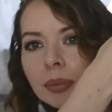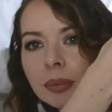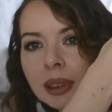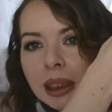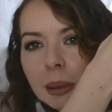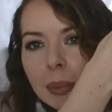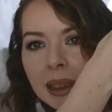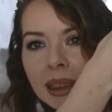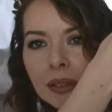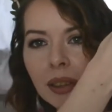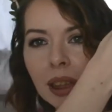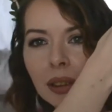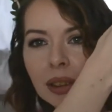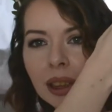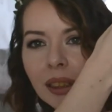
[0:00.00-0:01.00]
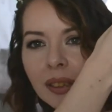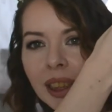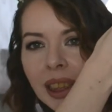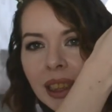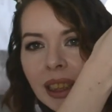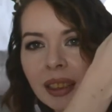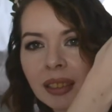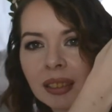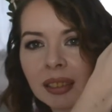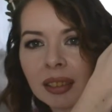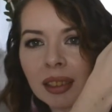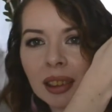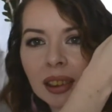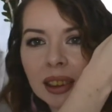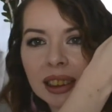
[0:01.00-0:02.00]
is it better if I hold it over here?
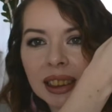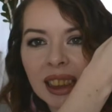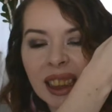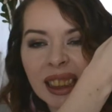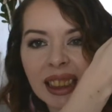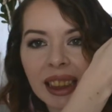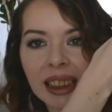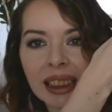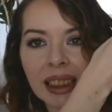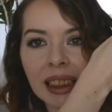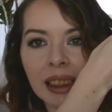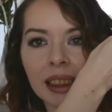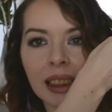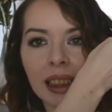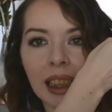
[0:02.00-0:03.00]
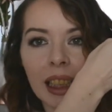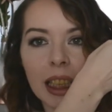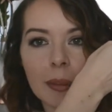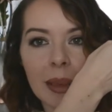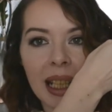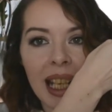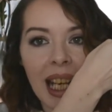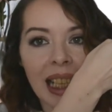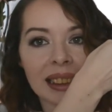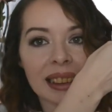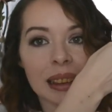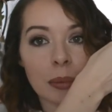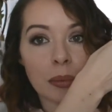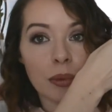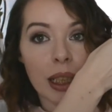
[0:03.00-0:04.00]
Slightly. Um, it has
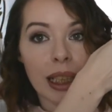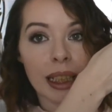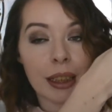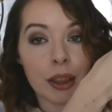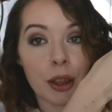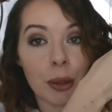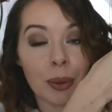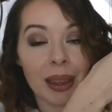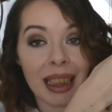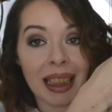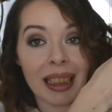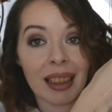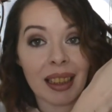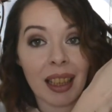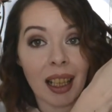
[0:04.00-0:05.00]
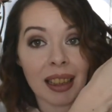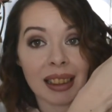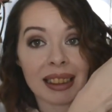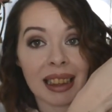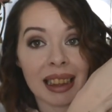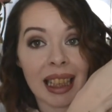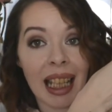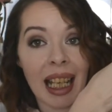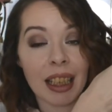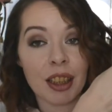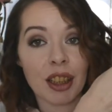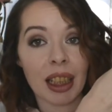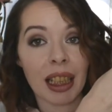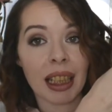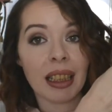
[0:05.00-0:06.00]
some really unique colours in it
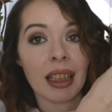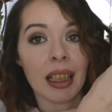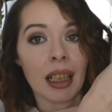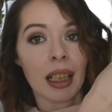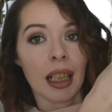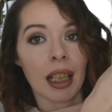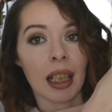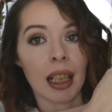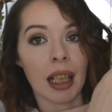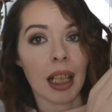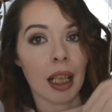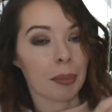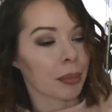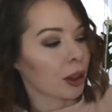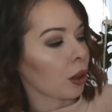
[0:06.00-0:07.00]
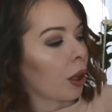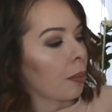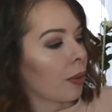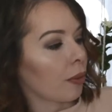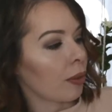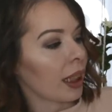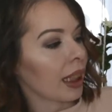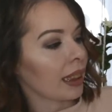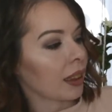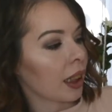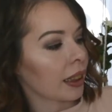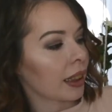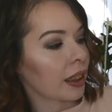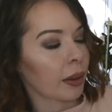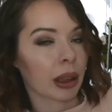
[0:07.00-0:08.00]
actually. Um, so I'm really
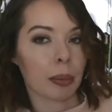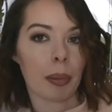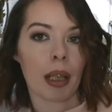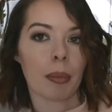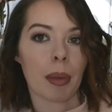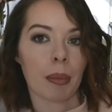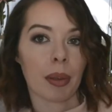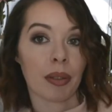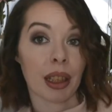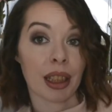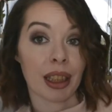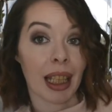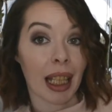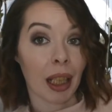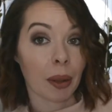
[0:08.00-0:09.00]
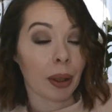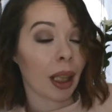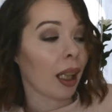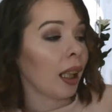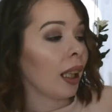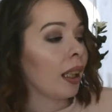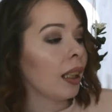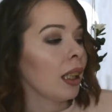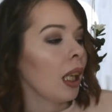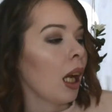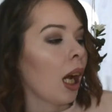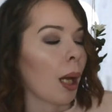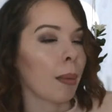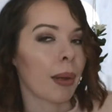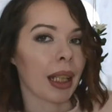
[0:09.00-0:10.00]
excited to experiment with this yellow colour.
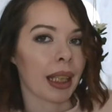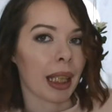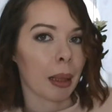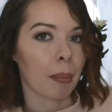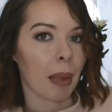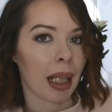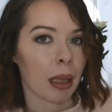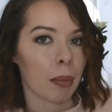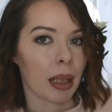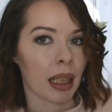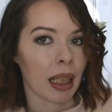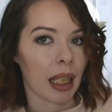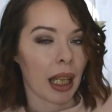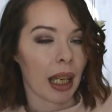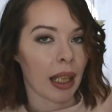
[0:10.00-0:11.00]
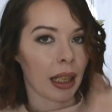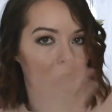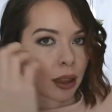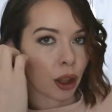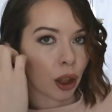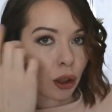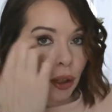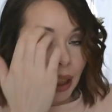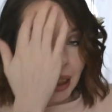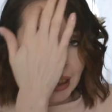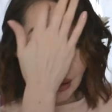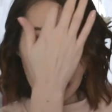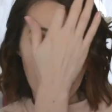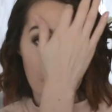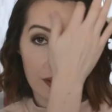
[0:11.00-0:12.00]
I'm thinking maybe in the
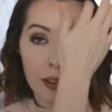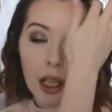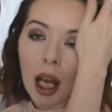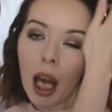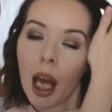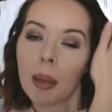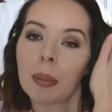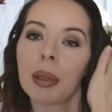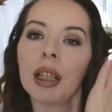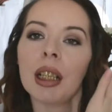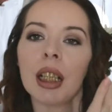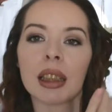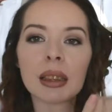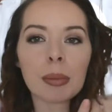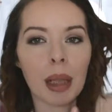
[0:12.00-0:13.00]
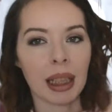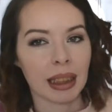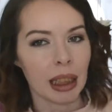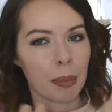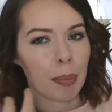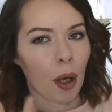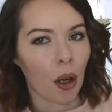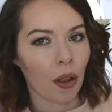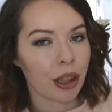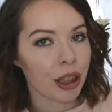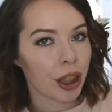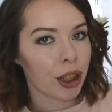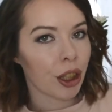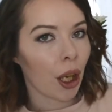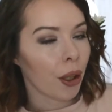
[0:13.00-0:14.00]
crease with um, some like deeper
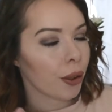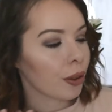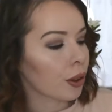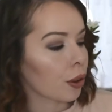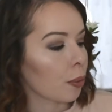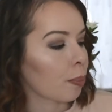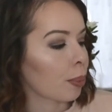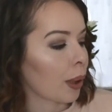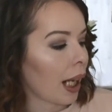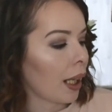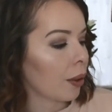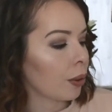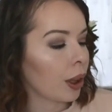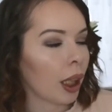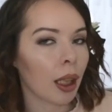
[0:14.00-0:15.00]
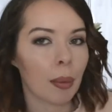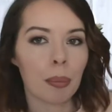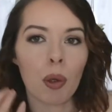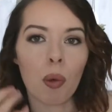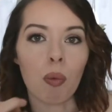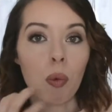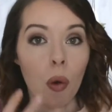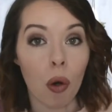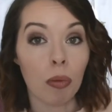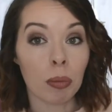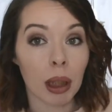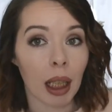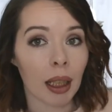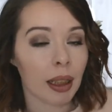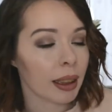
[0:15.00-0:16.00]
orangey tones or browner, more
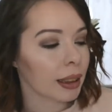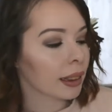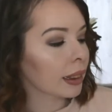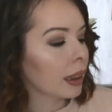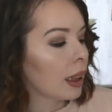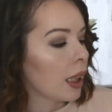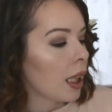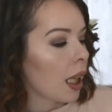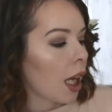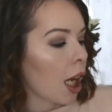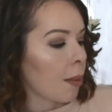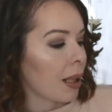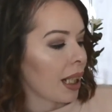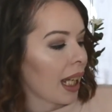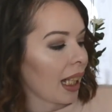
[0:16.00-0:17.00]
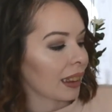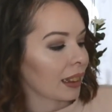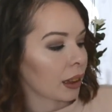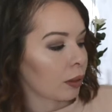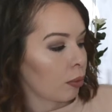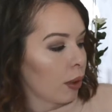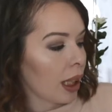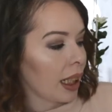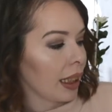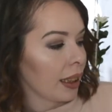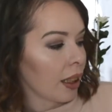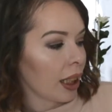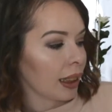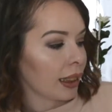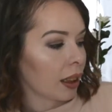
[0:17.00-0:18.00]
warm colours. Um, and it has this really
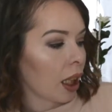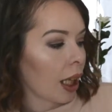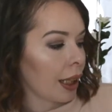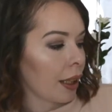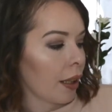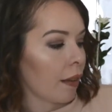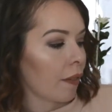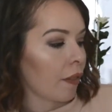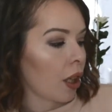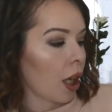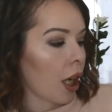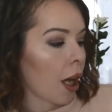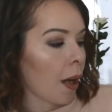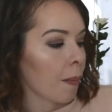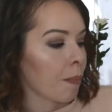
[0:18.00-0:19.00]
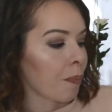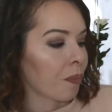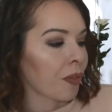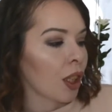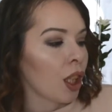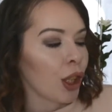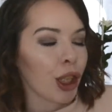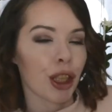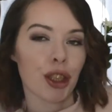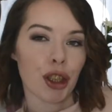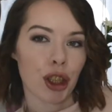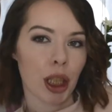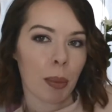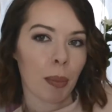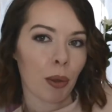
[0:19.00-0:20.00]
nice kind of um,
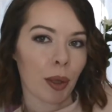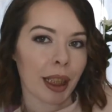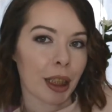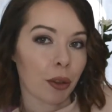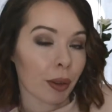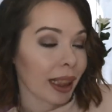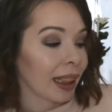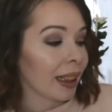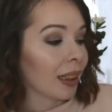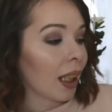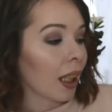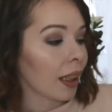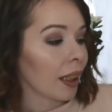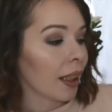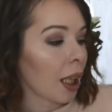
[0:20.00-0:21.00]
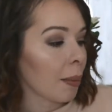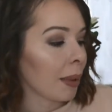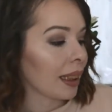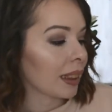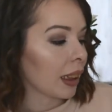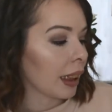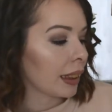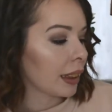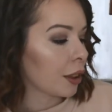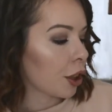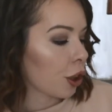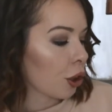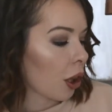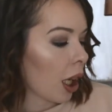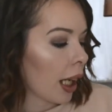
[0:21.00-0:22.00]
shimmery green colour that I'm excited
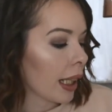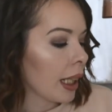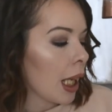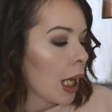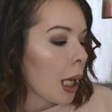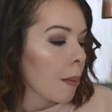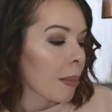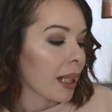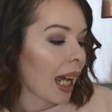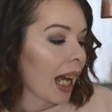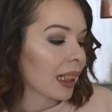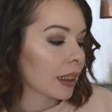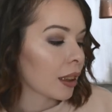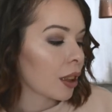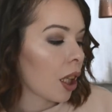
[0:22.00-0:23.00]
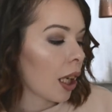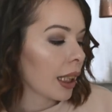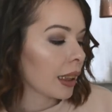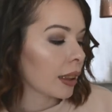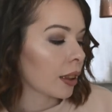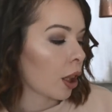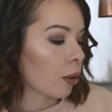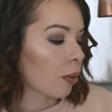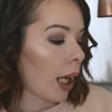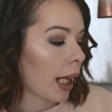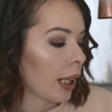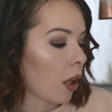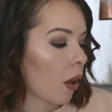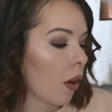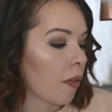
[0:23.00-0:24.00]
to try. But it has a nice
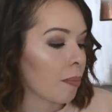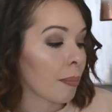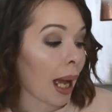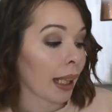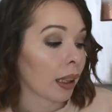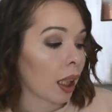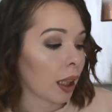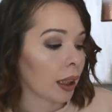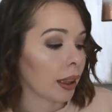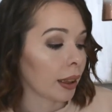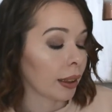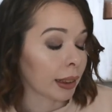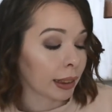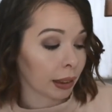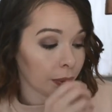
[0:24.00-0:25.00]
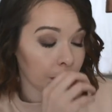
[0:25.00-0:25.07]
array of matte colours.